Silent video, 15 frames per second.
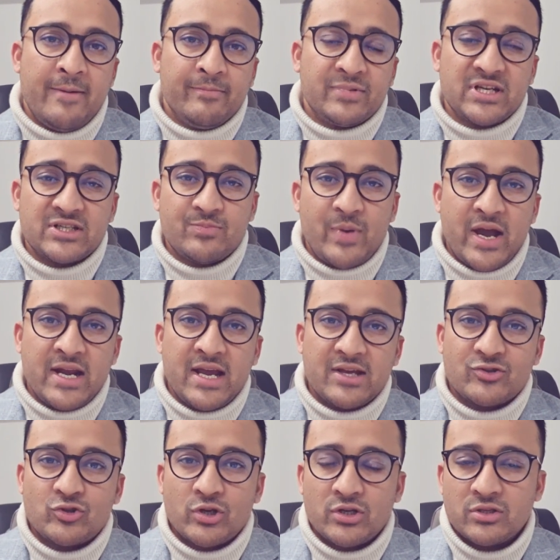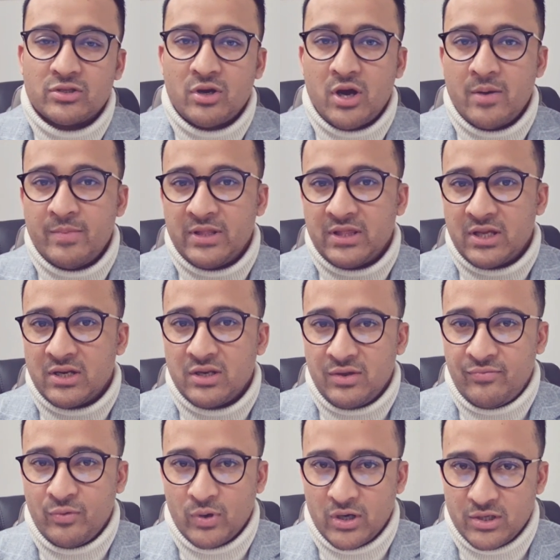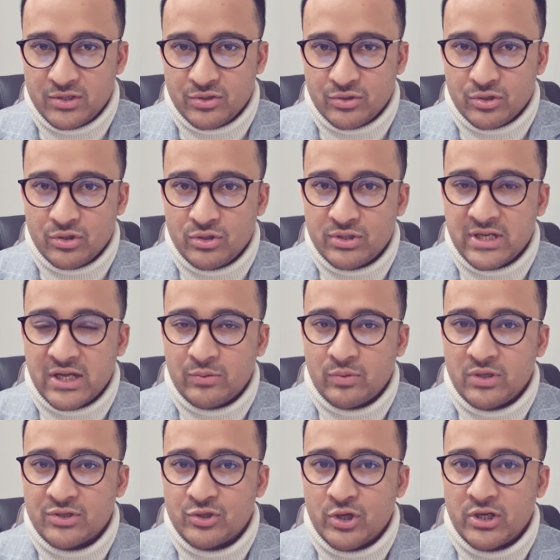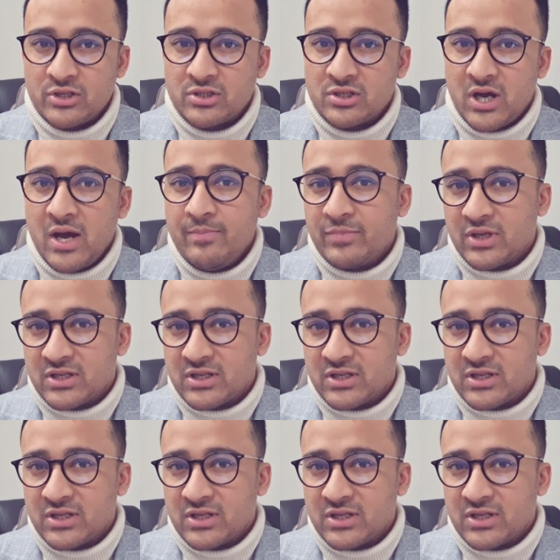Tasmania at a certain time, and then if you want to listen to New South Wales at a certain time,